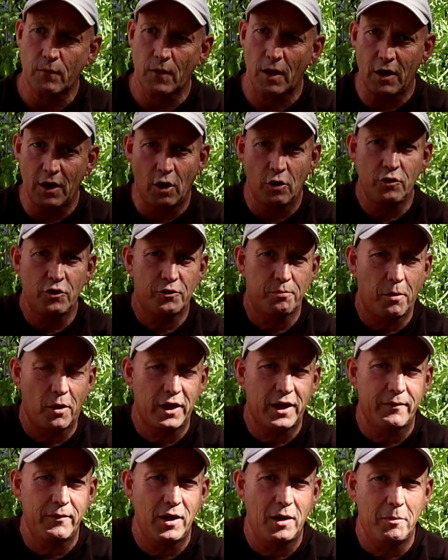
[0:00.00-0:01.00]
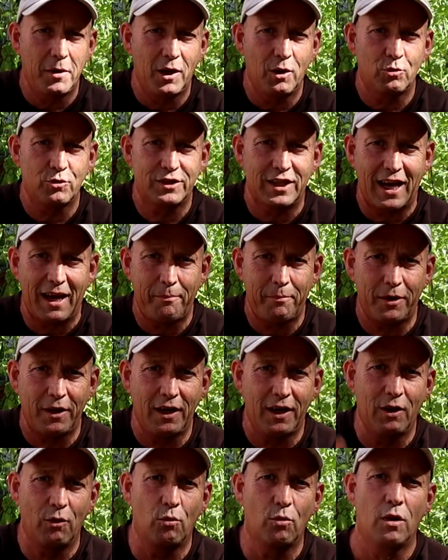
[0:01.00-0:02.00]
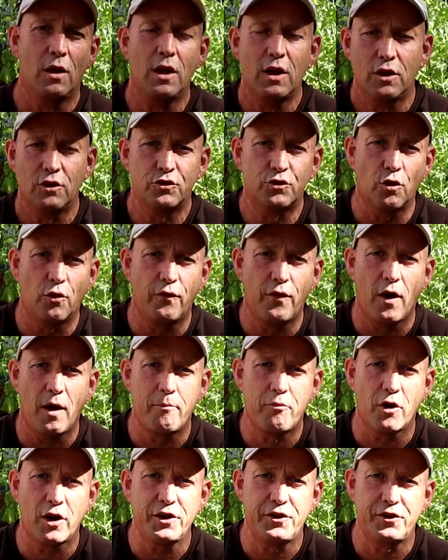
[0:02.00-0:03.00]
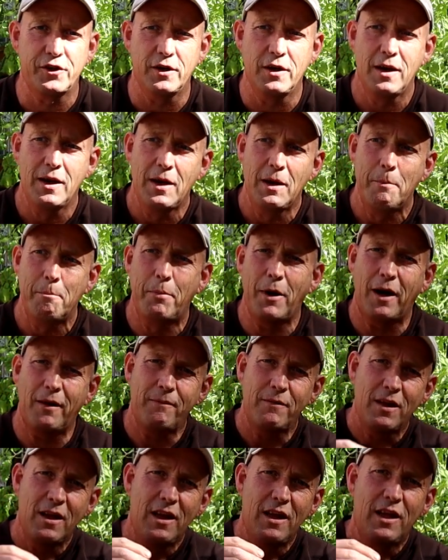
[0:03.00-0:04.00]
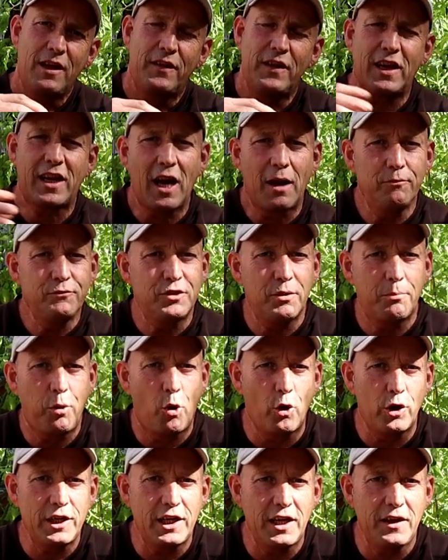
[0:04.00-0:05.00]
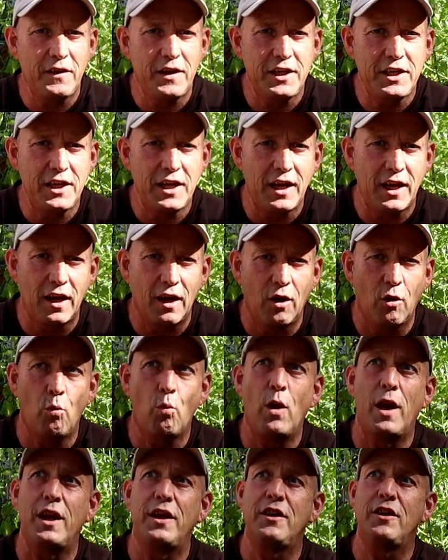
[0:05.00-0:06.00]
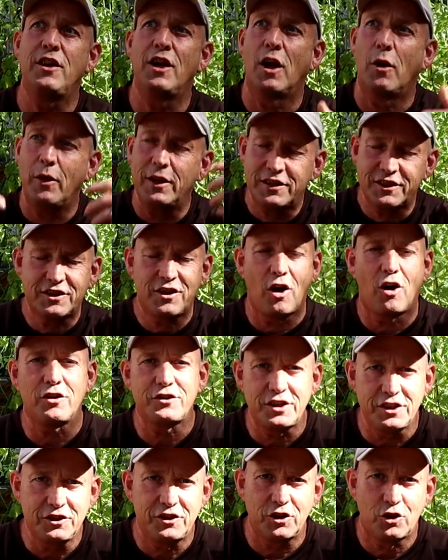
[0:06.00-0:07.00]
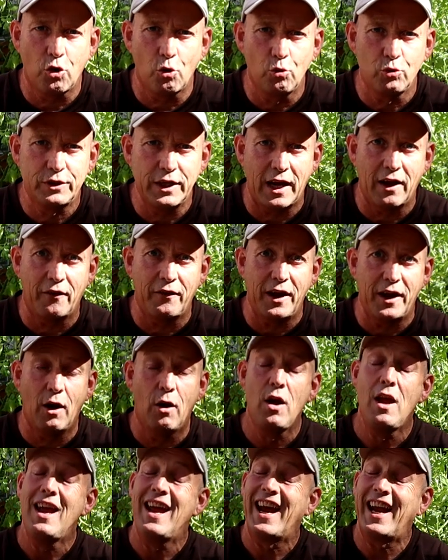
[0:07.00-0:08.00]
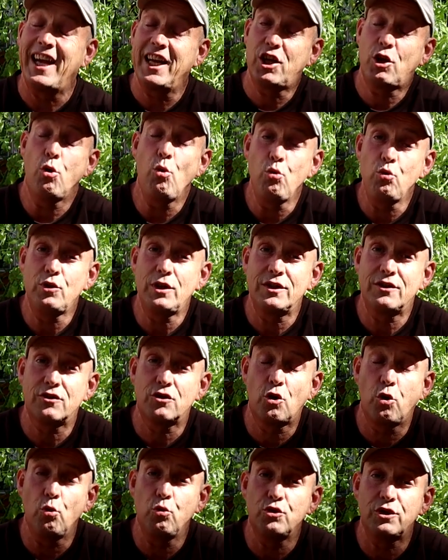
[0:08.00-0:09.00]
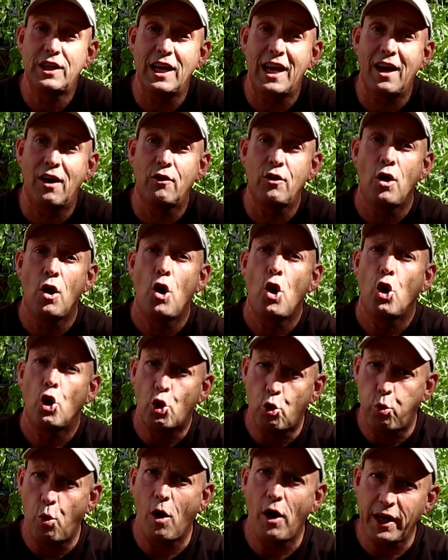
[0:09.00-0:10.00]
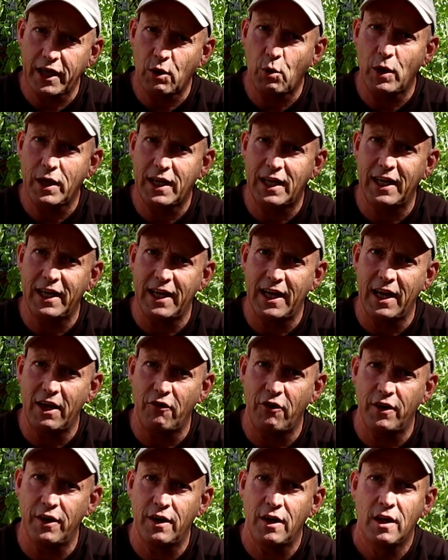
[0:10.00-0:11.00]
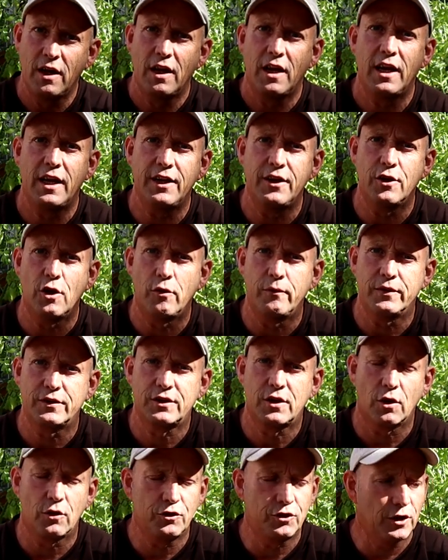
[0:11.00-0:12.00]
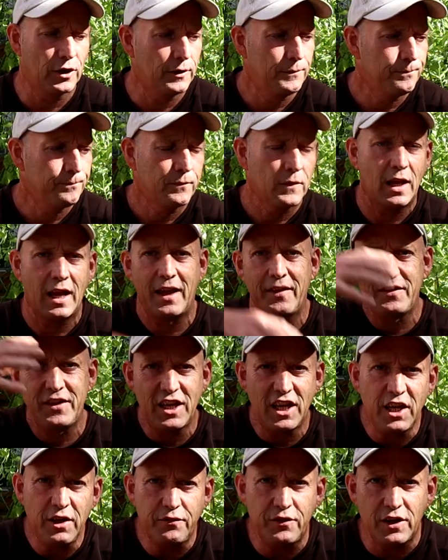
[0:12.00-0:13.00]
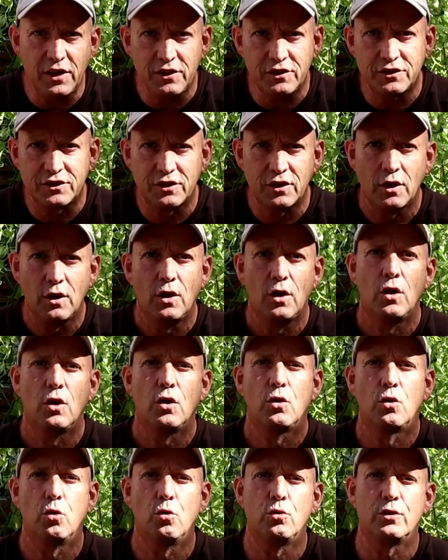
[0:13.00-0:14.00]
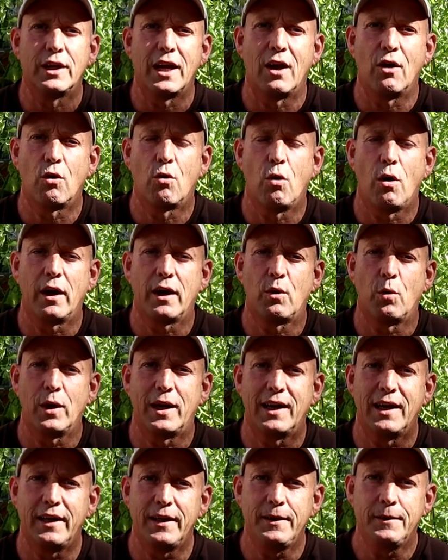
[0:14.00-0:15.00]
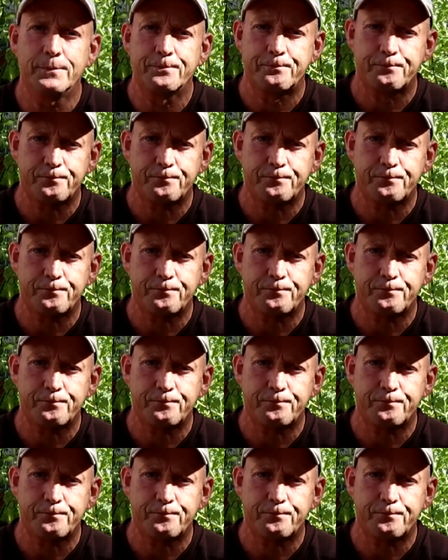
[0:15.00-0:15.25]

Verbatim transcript: you know, just by giving them a little tap and a little sort of vibration. But there comes a point in the year when, you know, it's starting to cool down now, and it cools, cools down quite quickly here in, in Nova Scotia, and the evenings cool down quite quickly.